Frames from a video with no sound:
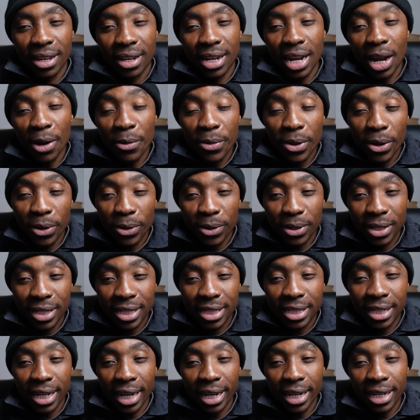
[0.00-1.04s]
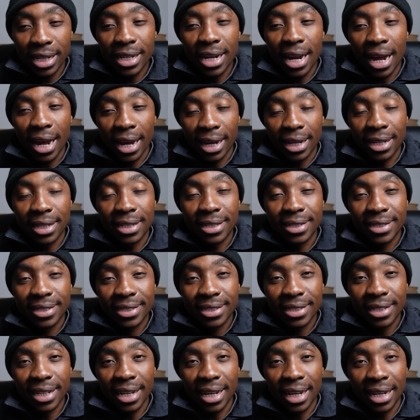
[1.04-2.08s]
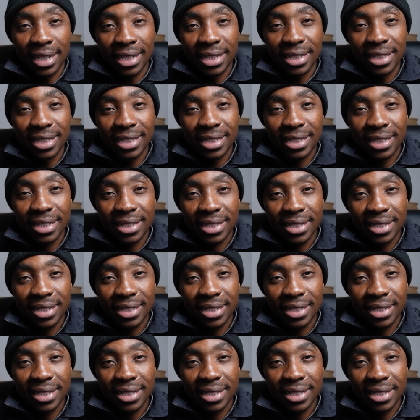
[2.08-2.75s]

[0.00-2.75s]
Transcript: now we are on day 9 and